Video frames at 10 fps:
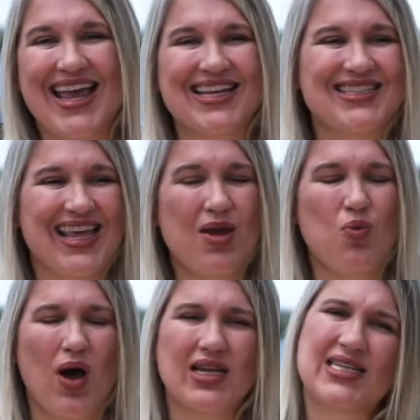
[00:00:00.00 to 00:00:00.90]
is they
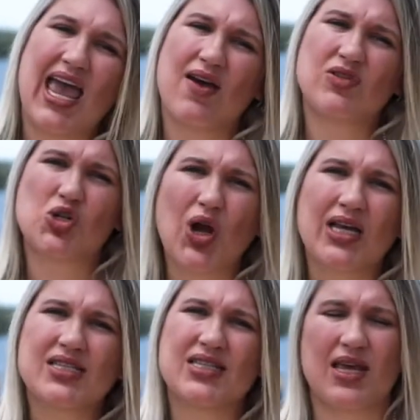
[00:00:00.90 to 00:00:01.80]
want to have
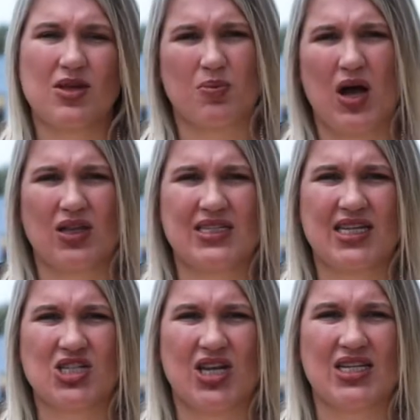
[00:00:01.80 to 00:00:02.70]
trust in their
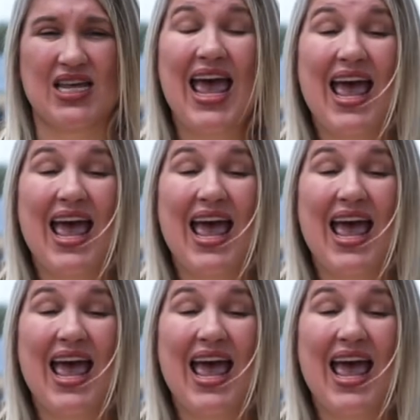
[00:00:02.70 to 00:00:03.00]
politicians.